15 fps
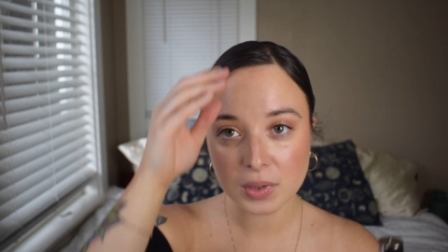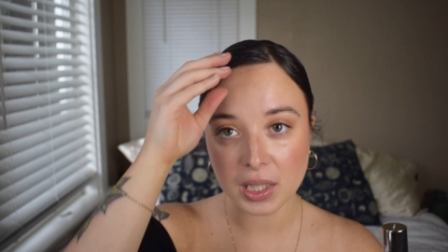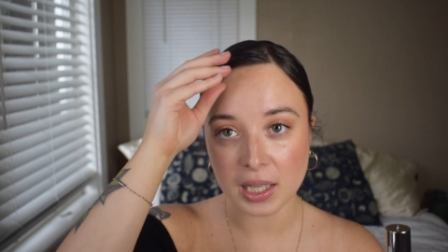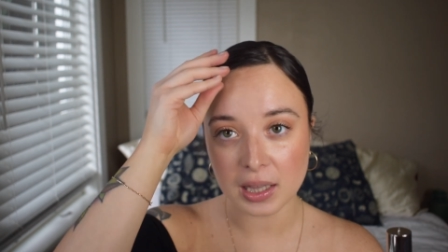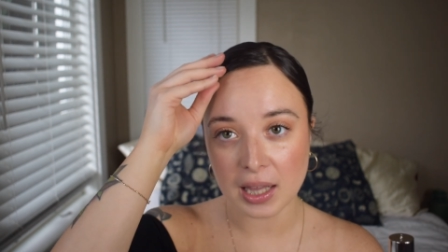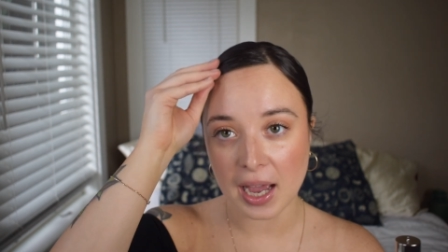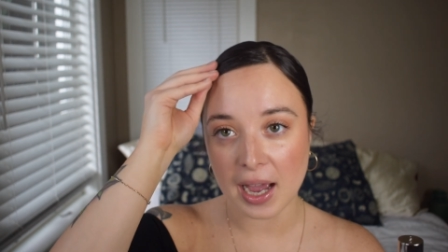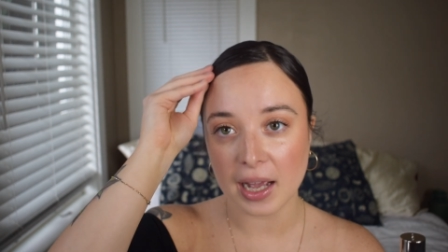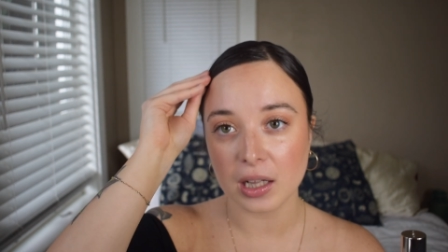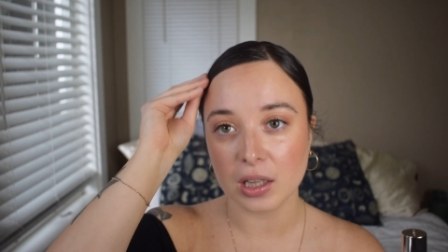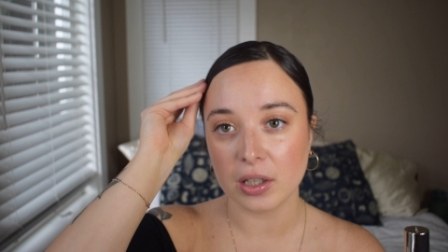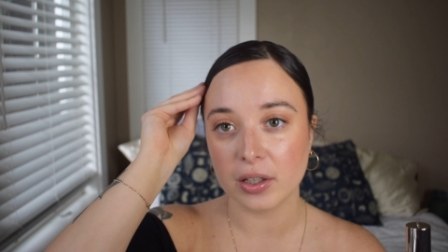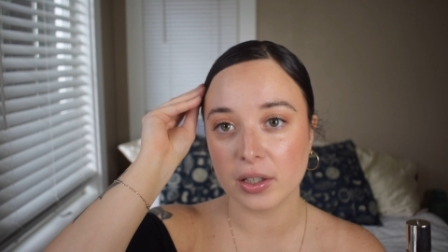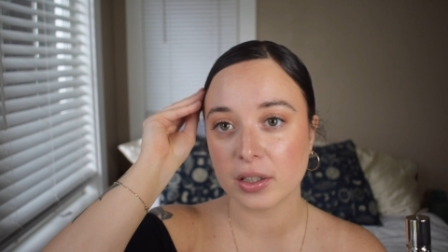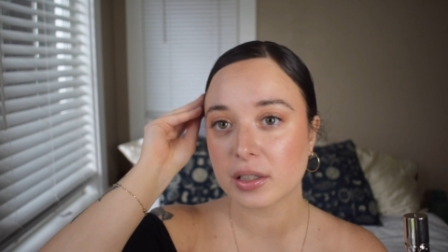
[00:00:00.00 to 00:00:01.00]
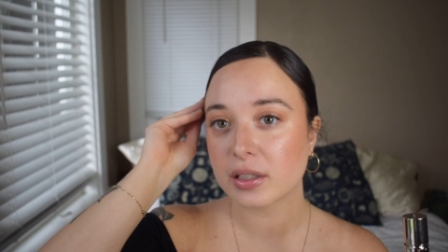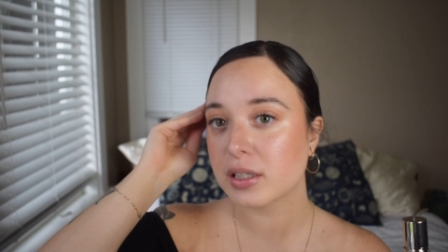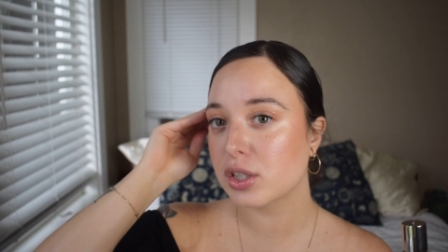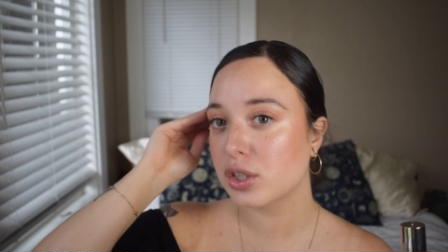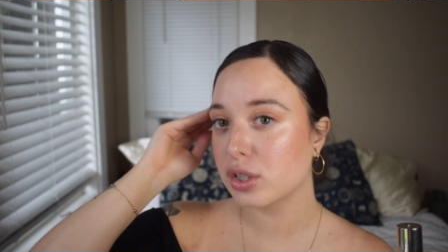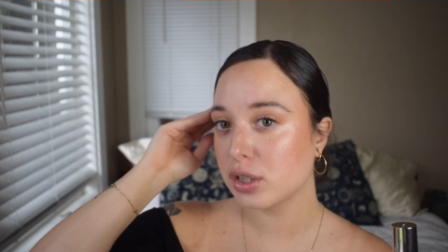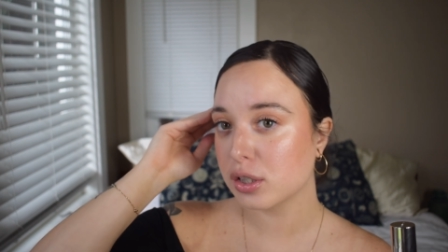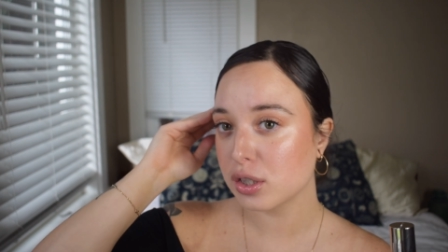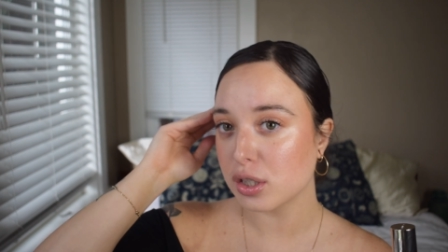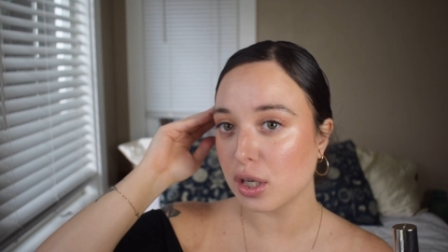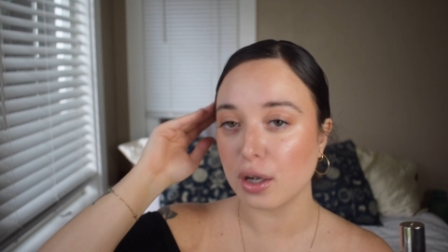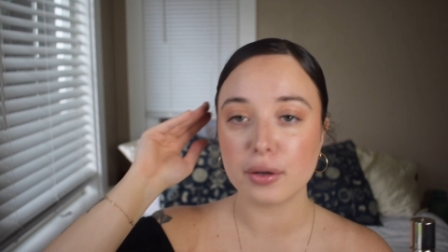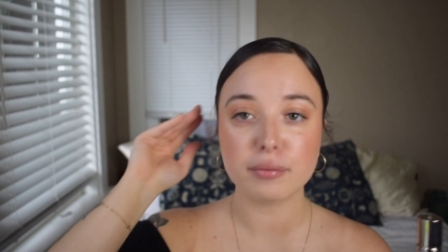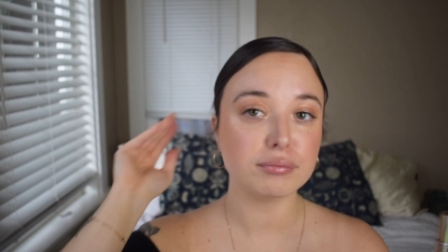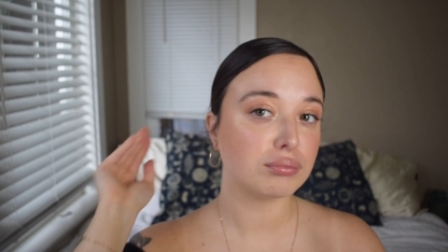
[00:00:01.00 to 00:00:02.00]
Like that looks
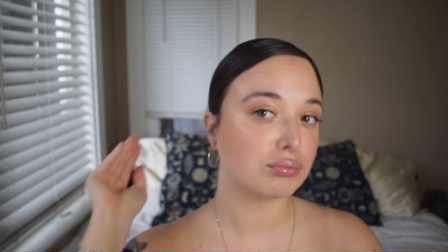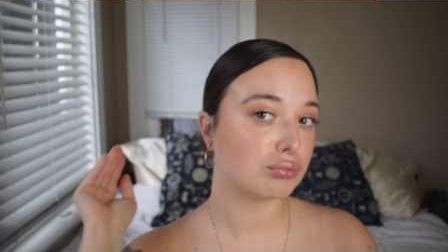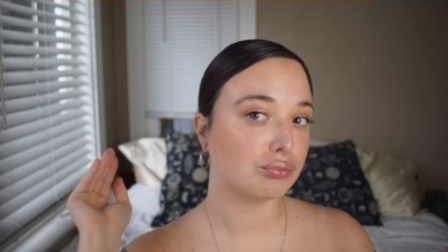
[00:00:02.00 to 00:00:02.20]
um,